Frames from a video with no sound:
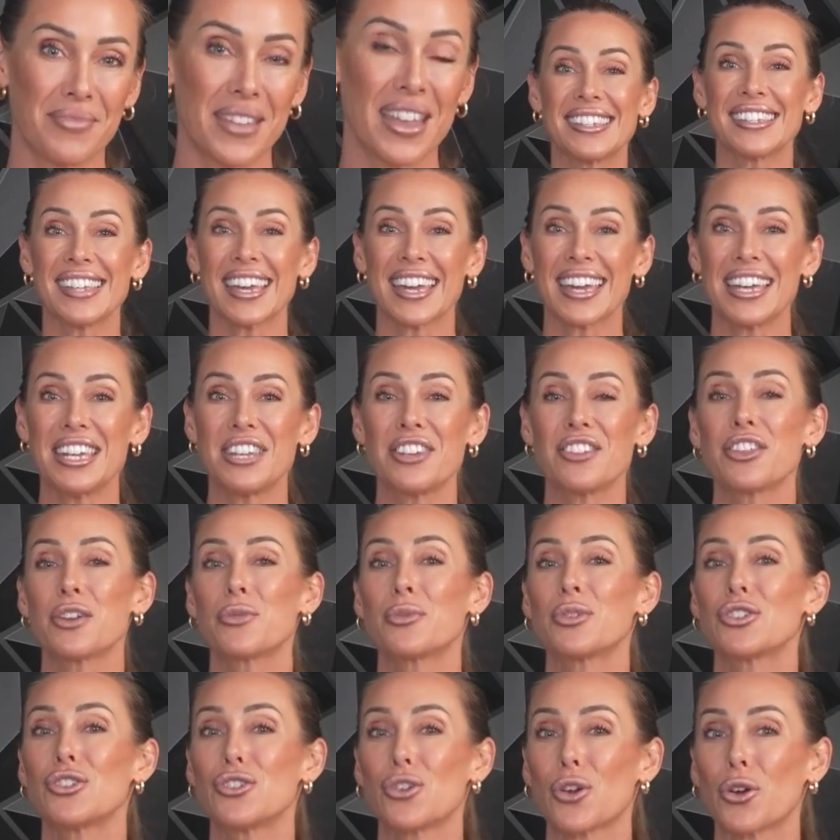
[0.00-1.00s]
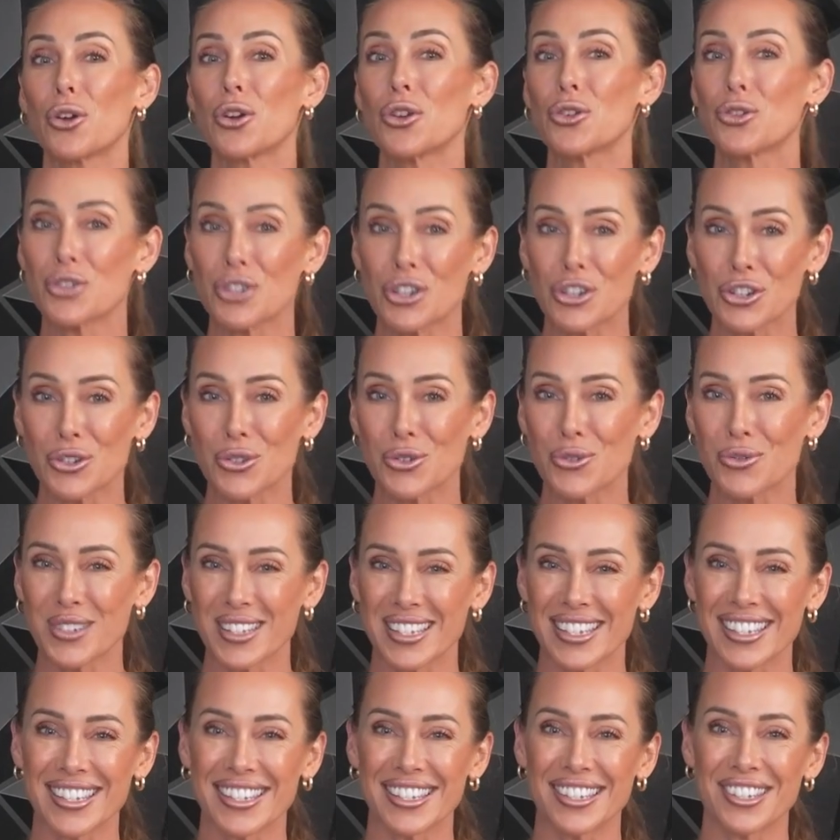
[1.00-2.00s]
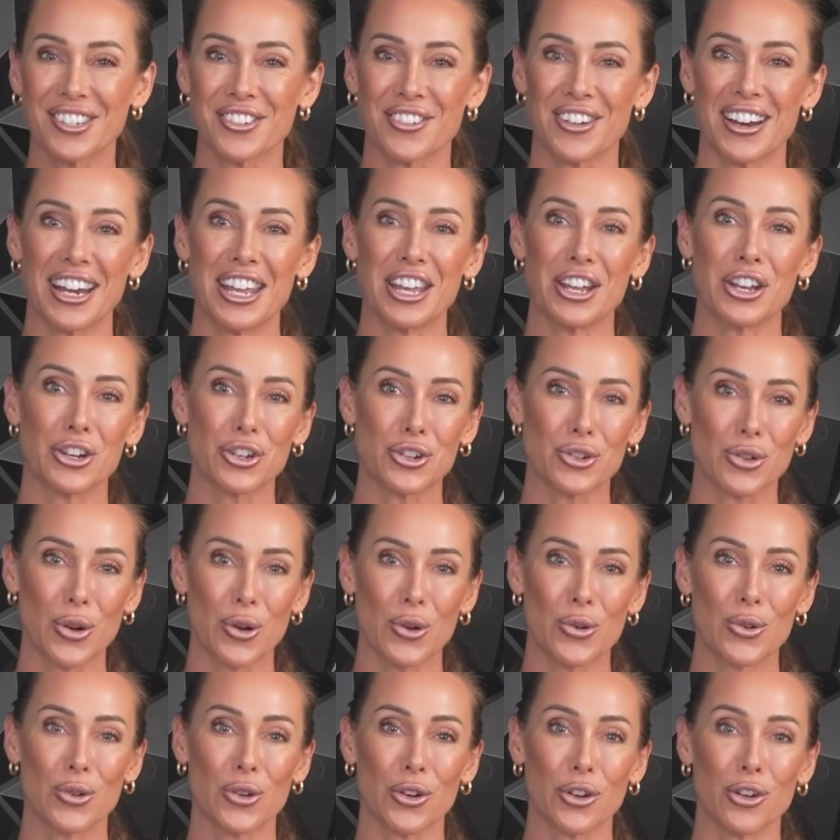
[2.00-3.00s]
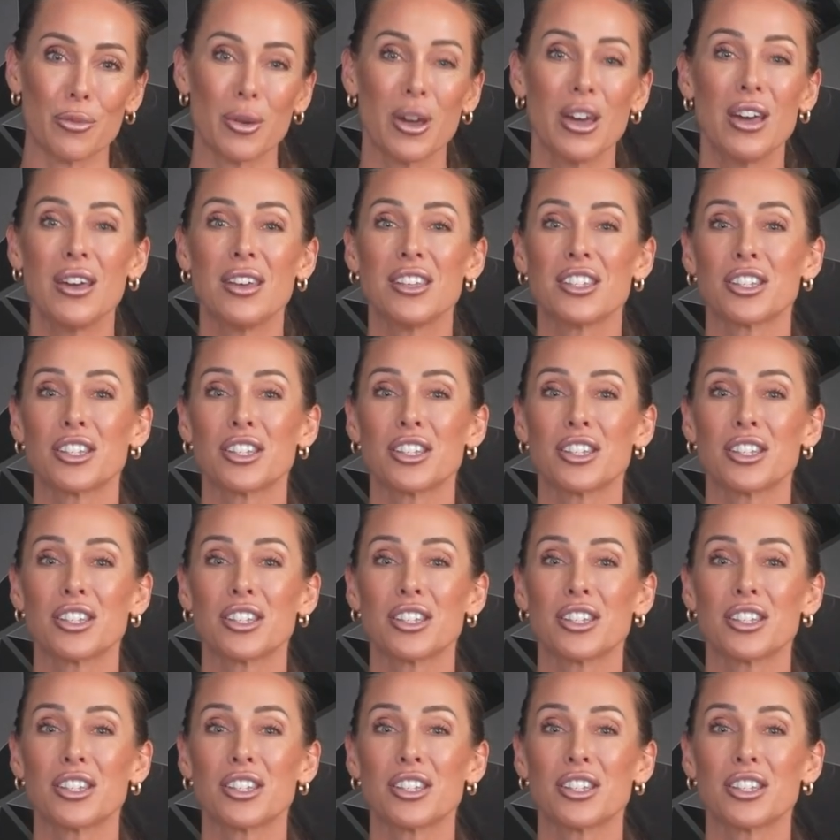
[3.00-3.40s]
Second, there was no traditional resistance training control group,